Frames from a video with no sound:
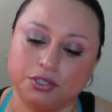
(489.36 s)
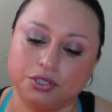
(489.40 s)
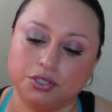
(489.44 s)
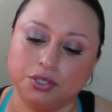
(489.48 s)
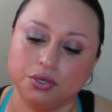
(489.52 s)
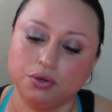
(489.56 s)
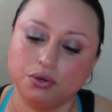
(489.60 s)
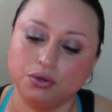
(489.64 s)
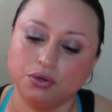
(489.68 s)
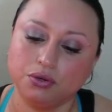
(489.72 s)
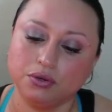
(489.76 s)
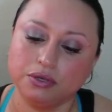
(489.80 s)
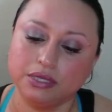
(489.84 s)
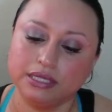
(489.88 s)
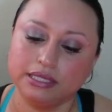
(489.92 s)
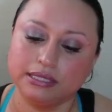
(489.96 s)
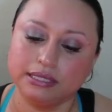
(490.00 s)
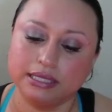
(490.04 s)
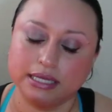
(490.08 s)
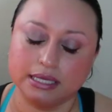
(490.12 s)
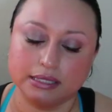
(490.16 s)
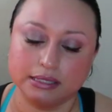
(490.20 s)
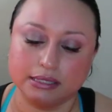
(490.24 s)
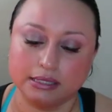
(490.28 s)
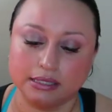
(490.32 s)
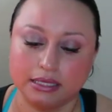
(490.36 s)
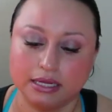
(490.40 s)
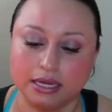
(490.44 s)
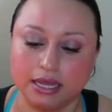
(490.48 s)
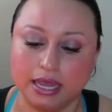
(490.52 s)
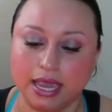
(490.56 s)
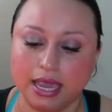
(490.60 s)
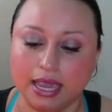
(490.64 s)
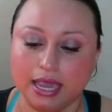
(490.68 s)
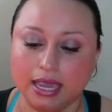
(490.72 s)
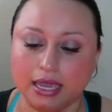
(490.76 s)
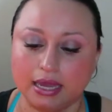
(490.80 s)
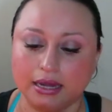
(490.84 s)
Total Intensity.
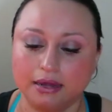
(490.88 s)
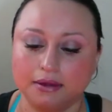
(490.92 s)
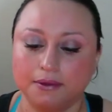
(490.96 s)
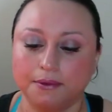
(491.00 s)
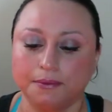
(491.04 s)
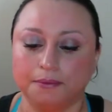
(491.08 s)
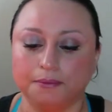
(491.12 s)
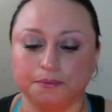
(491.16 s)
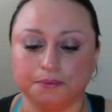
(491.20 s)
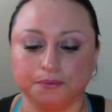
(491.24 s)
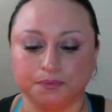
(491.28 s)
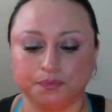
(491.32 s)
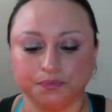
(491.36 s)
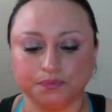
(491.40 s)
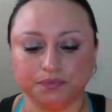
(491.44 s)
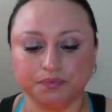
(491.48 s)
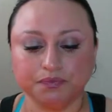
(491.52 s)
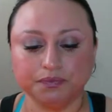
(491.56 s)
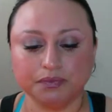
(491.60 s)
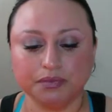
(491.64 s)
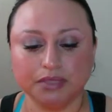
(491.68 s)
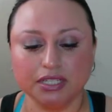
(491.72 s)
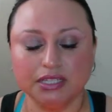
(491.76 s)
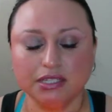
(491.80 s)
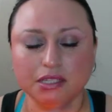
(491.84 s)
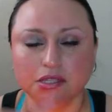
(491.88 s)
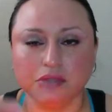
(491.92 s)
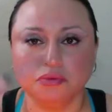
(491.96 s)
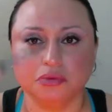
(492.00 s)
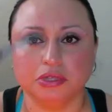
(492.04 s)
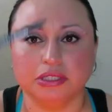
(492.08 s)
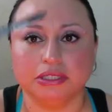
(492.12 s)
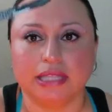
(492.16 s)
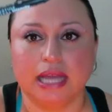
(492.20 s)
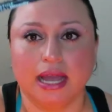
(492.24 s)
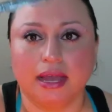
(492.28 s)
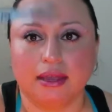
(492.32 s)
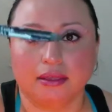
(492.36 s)
And this is
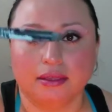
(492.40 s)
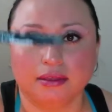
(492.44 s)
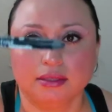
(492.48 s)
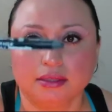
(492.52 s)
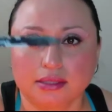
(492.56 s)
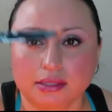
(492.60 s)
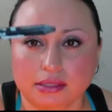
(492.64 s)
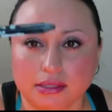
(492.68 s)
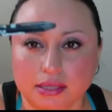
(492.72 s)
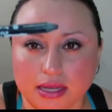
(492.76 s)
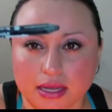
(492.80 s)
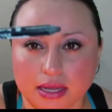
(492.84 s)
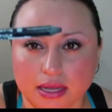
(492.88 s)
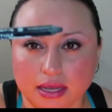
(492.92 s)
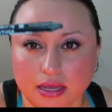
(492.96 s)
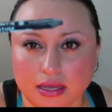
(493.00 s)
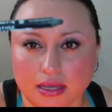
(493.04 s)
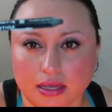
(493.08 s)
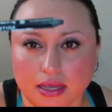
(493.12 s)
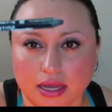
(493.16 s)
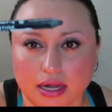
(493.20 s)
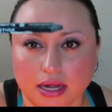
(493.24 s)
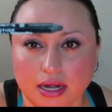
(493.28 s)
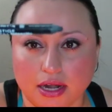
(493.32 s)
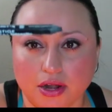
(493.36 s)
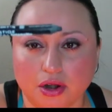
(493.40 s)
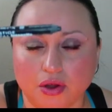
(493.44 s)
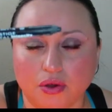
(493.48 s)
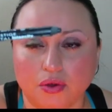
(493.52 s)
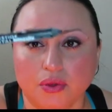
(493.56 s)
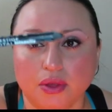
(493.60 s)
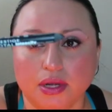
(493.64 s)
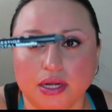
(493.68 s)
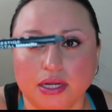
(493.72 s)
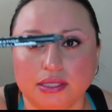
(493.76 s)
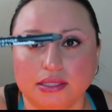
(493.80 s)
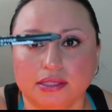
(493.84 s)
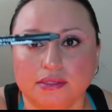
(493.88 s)
what that looks like. And I know
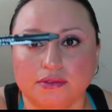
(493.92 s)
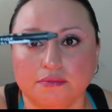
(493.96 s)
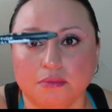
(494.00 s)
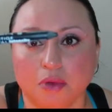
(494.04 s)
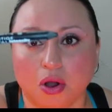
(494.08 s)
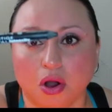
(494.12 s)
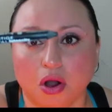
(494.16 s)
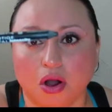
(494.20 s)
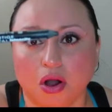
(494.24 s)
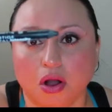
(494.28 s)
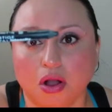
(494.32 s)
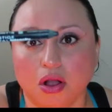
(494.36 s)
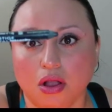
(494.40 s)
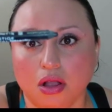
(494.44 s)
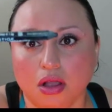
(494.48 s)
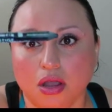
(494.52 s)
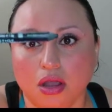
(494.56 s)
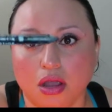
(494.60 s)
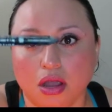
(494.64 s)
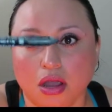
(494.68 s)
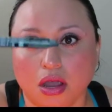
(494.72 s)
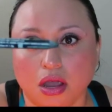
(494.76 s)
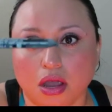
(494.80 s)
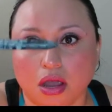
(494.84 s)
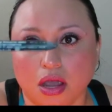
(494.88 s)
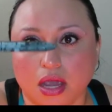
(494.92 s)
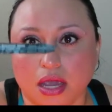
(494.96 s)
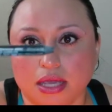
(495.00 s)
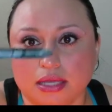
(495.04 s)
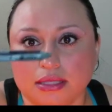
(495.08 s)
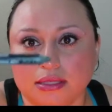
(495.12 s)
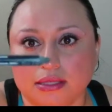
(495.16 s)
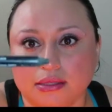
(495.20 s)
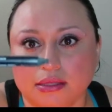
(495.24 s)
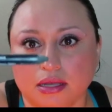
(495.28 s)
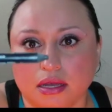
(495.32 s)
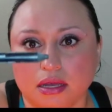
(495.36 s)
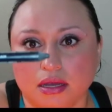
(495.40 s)
that it's small.
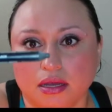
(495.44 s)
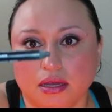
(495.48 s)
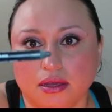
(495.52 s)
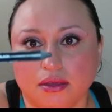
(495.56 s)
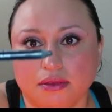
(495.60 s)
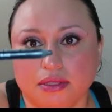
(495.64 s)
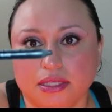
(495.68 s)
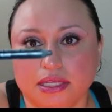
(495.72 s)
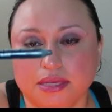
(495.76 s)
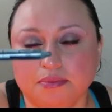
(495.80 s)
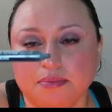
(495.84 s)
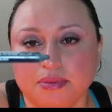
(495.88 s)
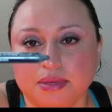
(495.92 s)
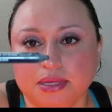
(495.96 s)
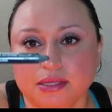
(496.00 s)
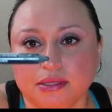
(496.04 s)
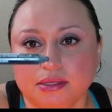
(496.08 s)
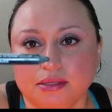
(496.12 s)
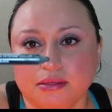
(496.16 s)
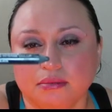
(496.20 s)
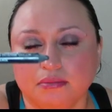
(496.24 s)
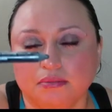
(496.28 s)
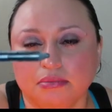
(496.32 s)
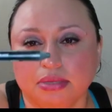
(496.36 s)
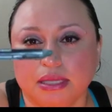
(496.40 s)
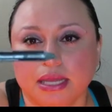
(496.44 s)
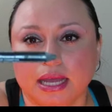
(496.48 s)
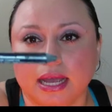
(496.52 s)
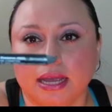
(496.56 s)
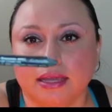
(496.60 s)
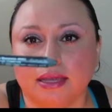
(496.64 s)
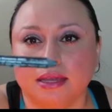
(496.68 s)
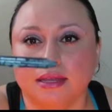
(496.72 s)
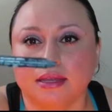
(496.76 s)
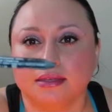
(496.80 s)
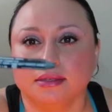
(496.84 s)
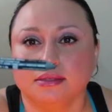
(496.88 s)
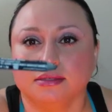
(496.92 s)
It's deepest
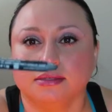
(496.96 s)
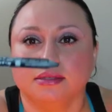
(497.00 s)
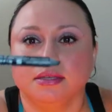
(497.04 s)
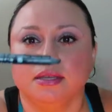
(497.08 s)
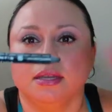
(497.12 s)
black is